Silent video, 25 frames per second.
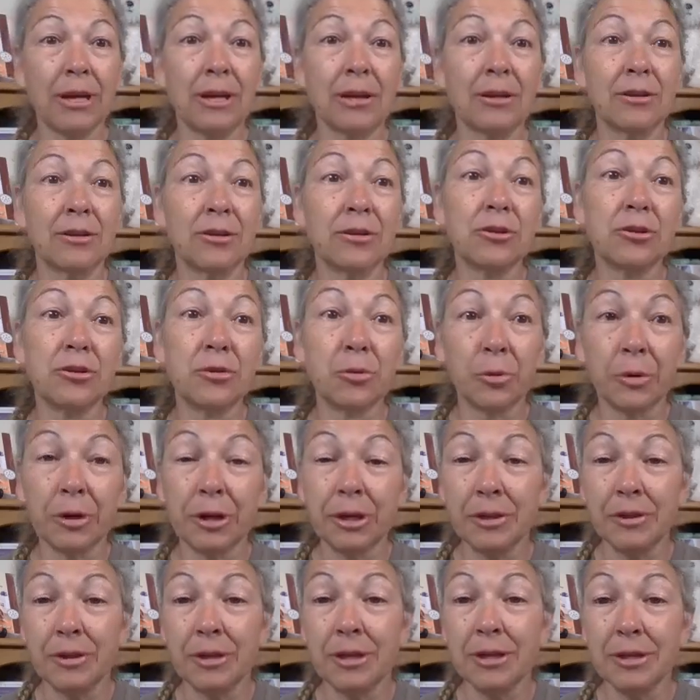and
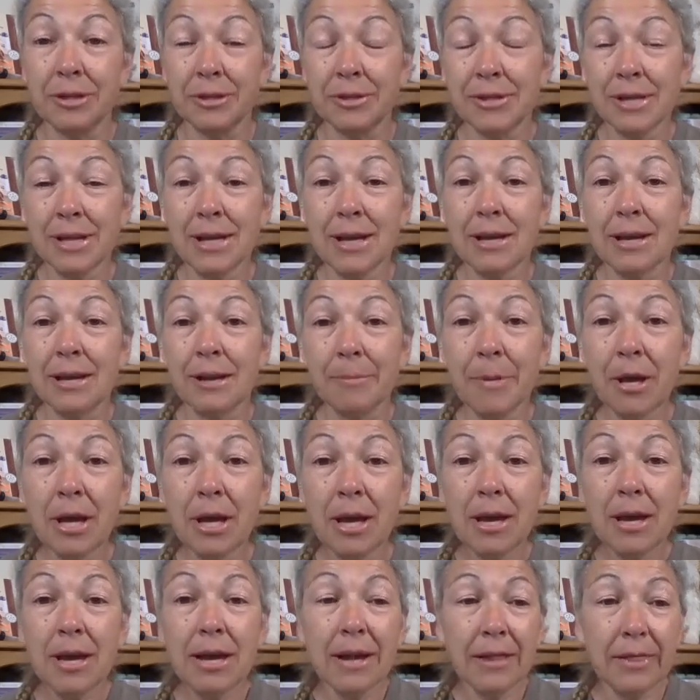during the exam
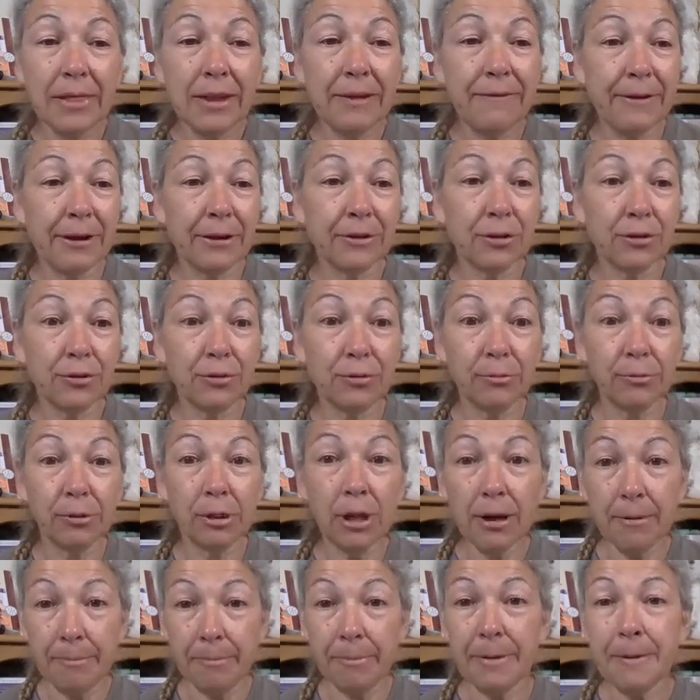they found a new
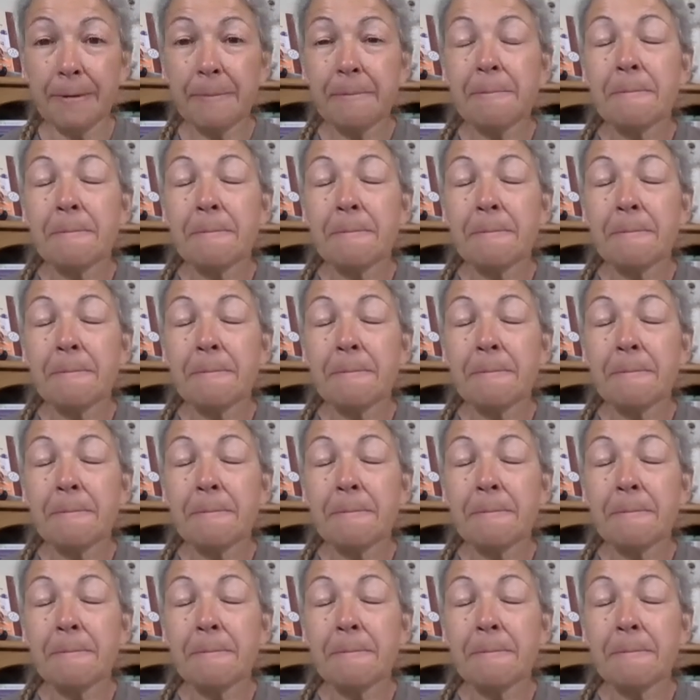lump,